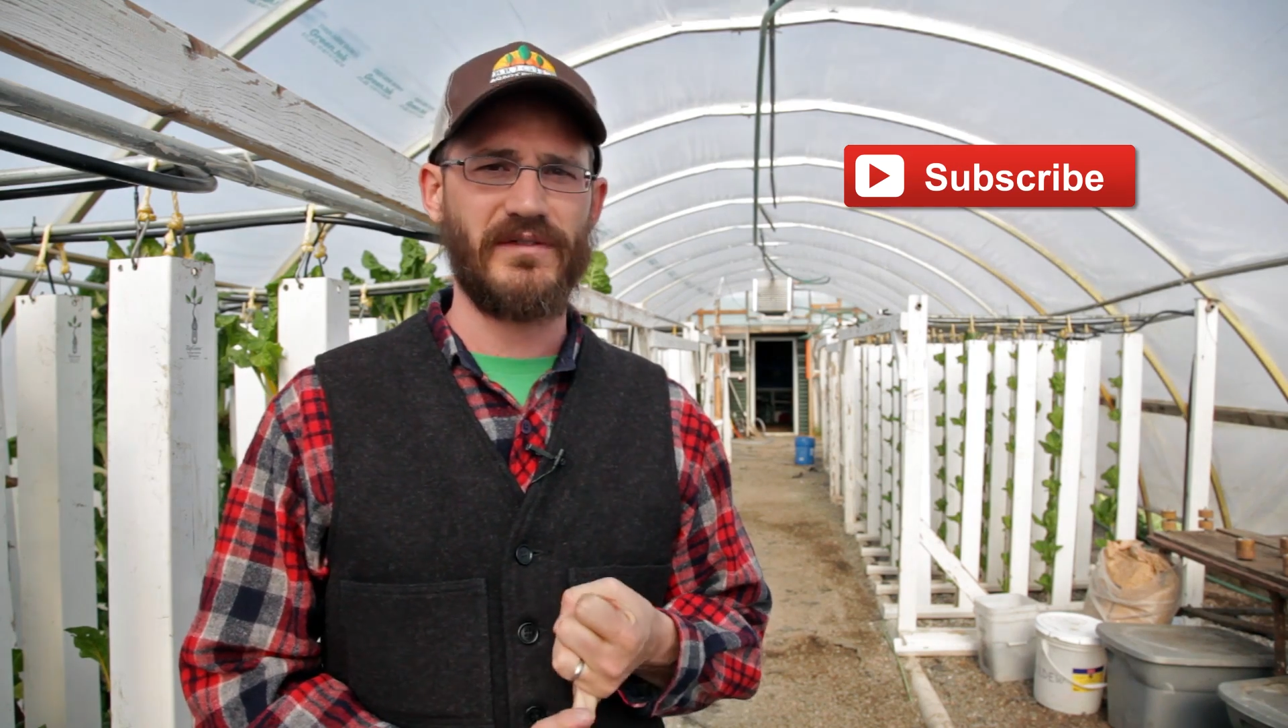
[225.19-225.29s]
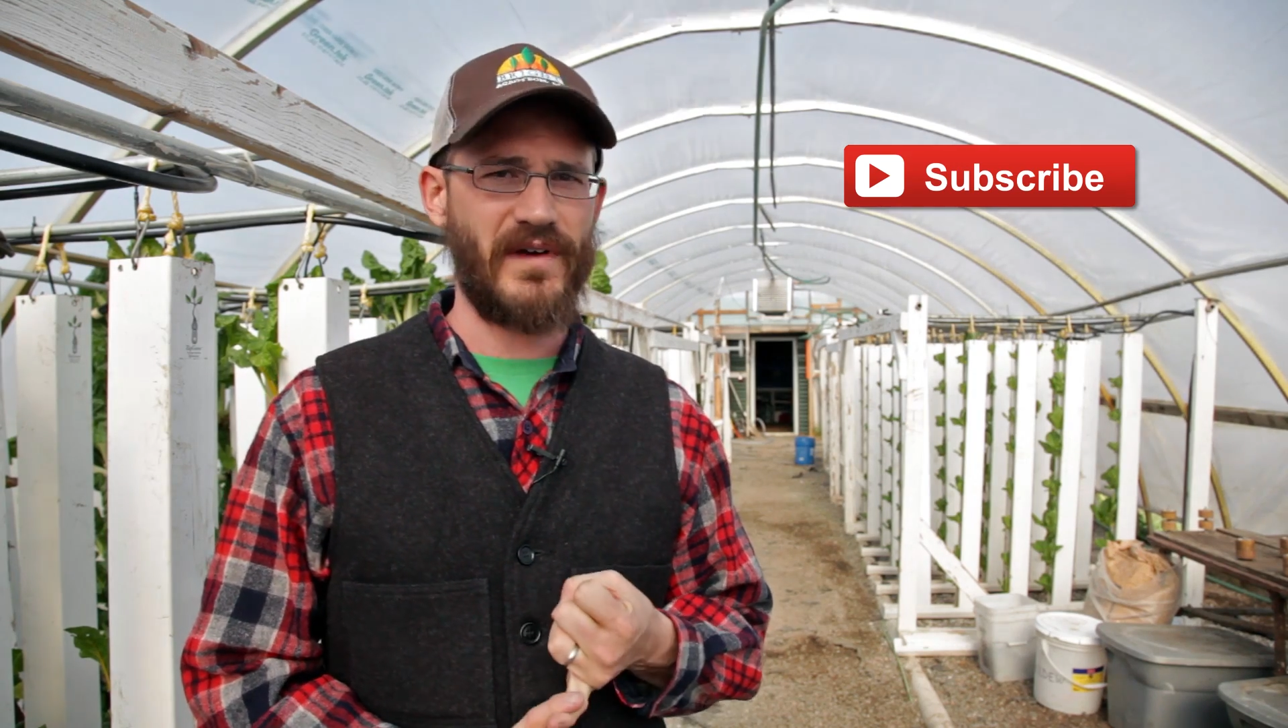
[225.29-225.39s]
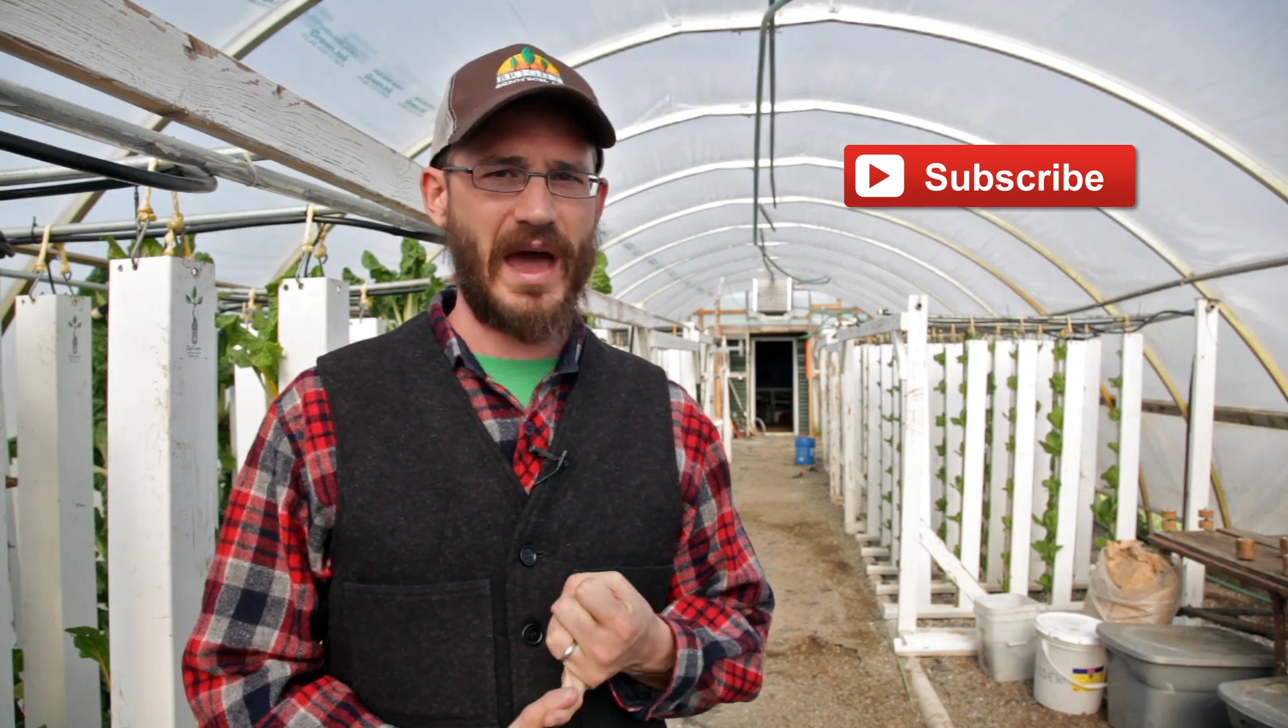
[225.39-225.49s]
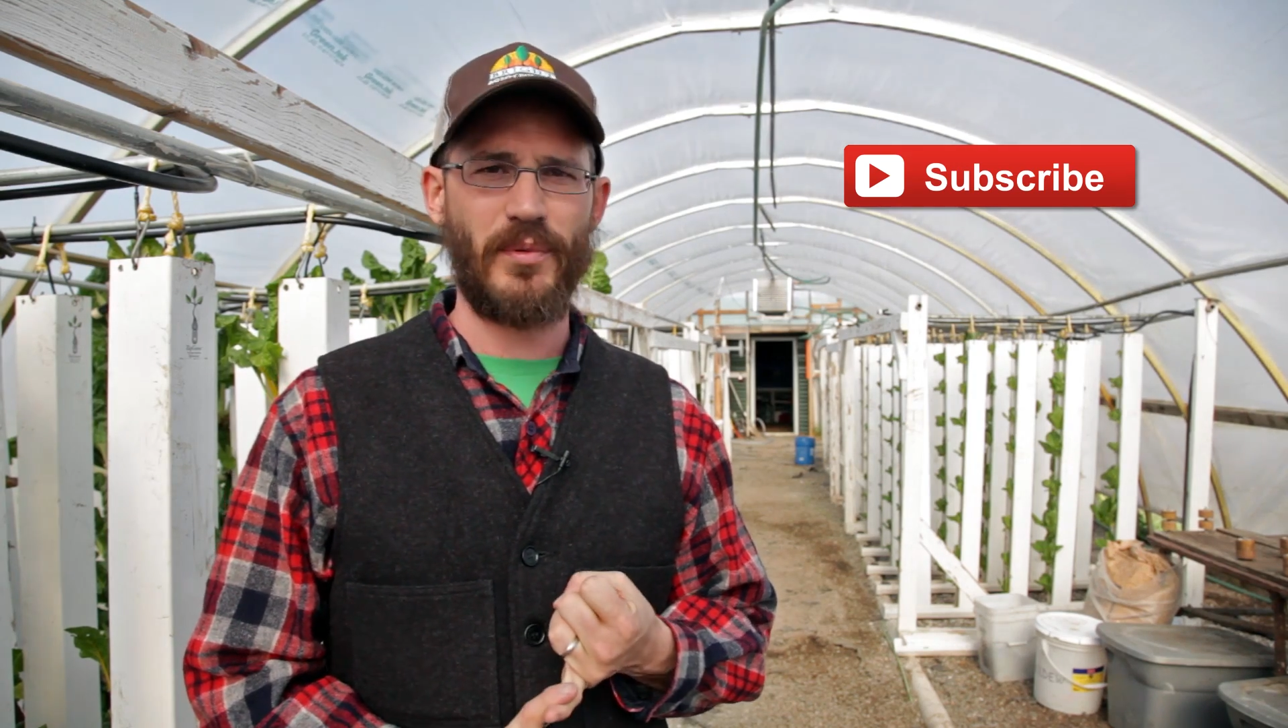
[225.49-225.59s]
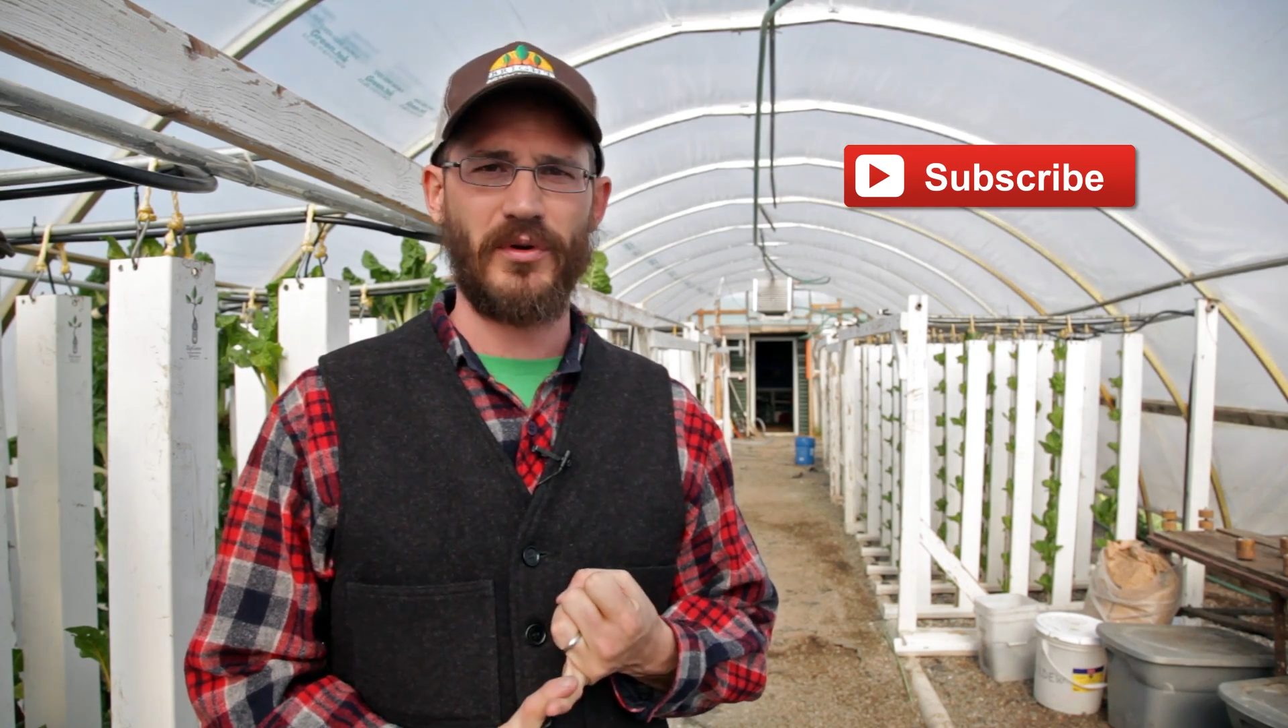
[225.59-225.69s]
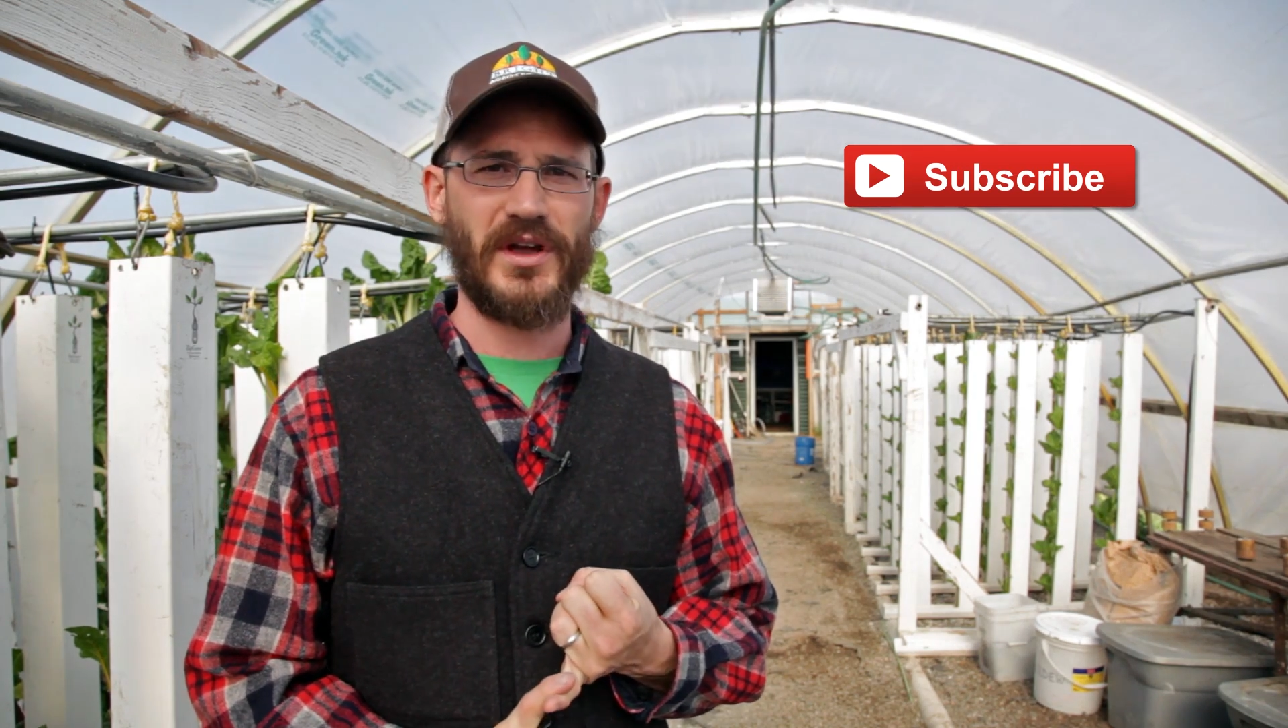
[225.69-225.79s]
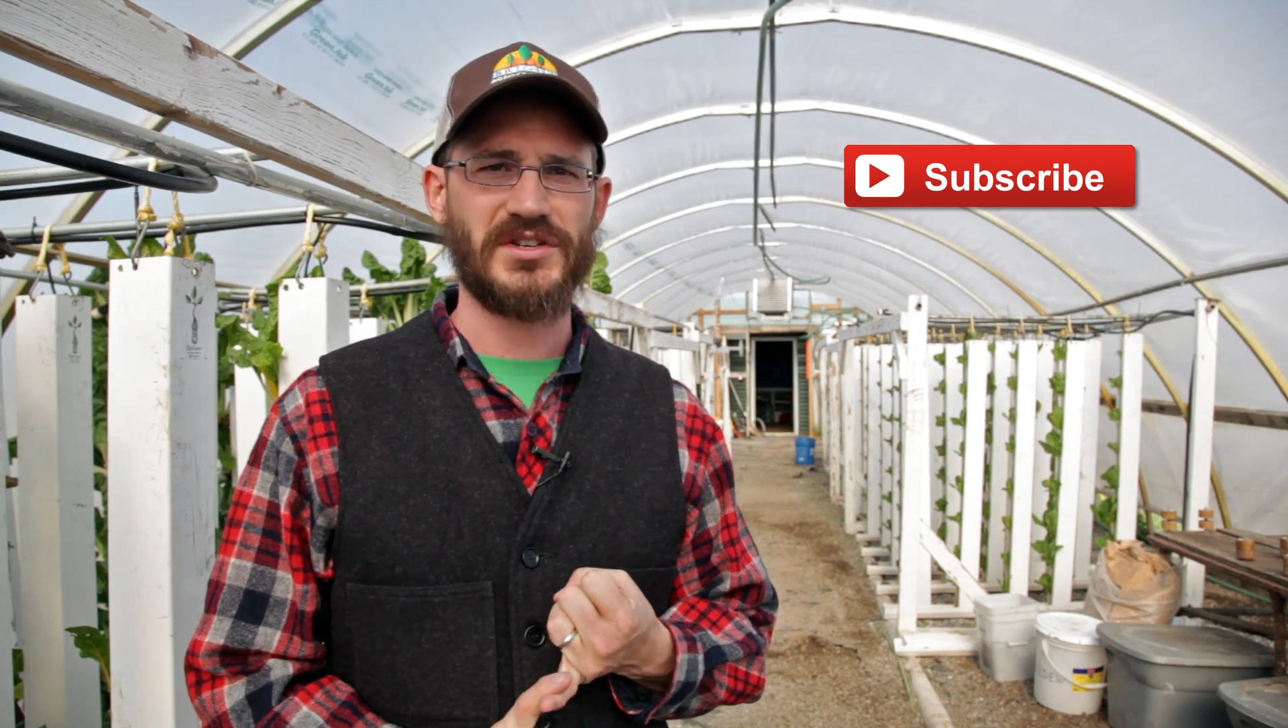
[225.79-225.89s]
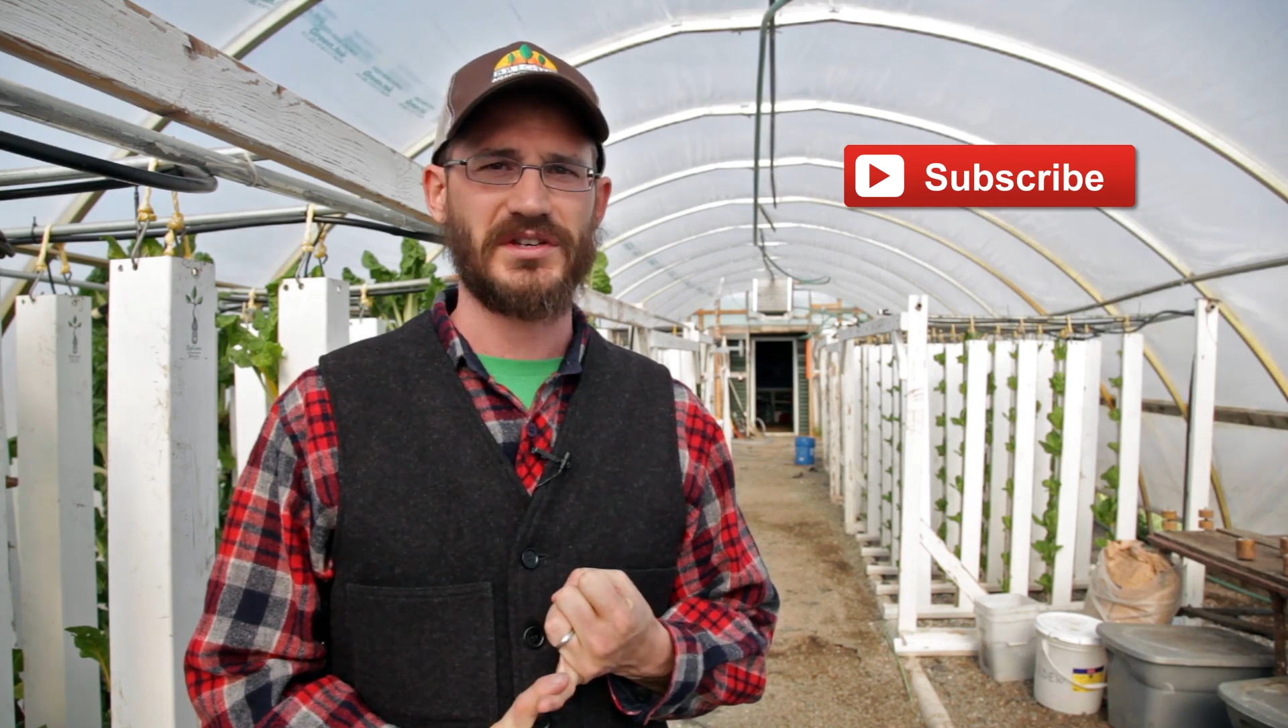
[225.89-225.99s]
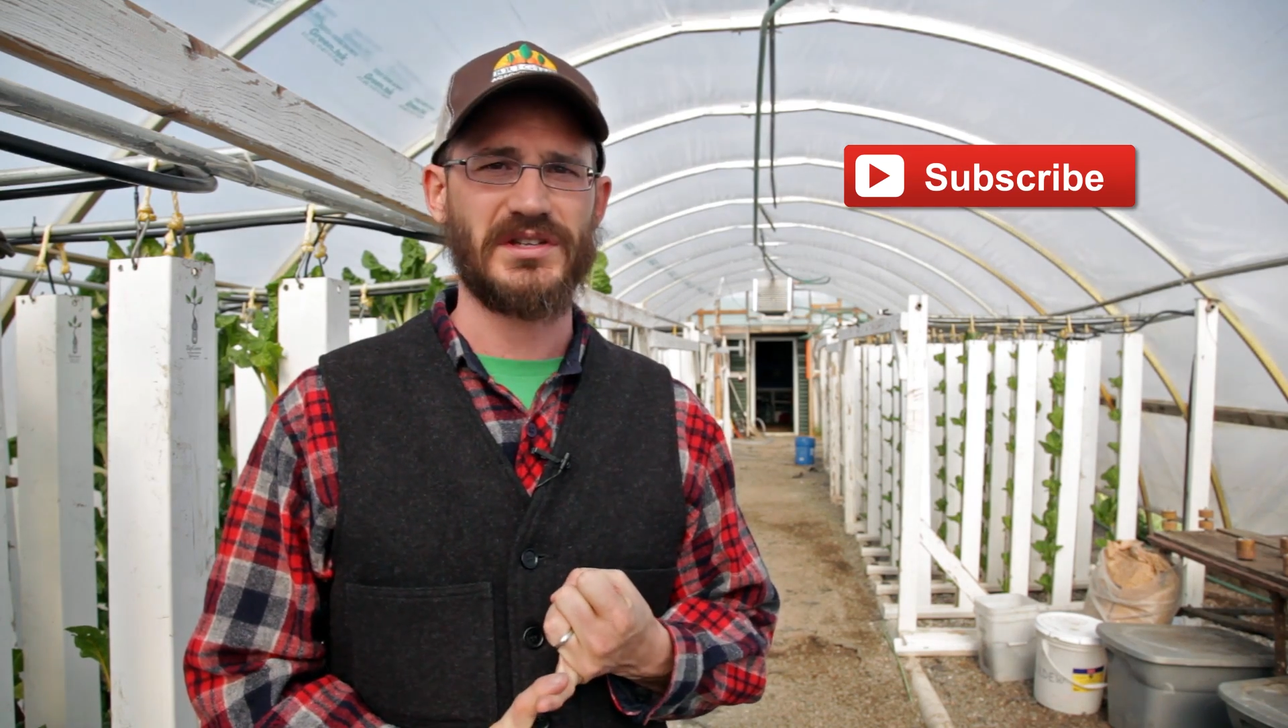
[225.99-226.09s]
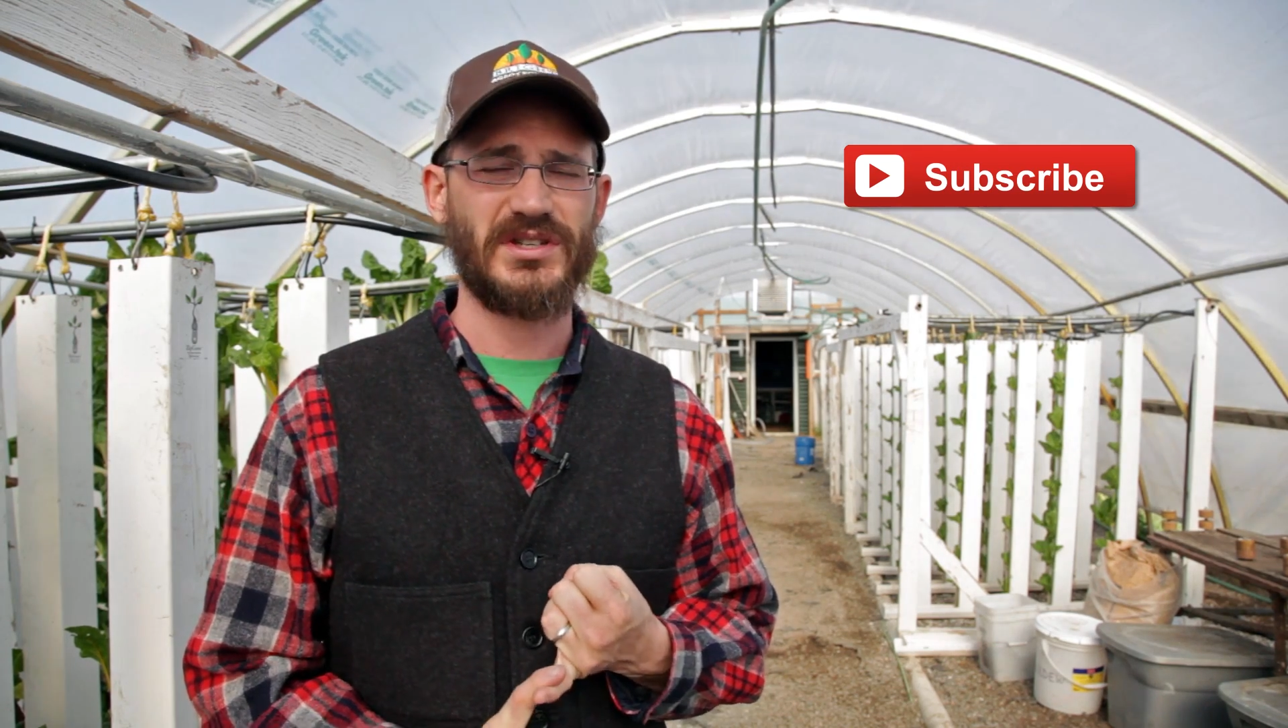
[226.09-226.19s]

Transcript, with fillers: evaporation.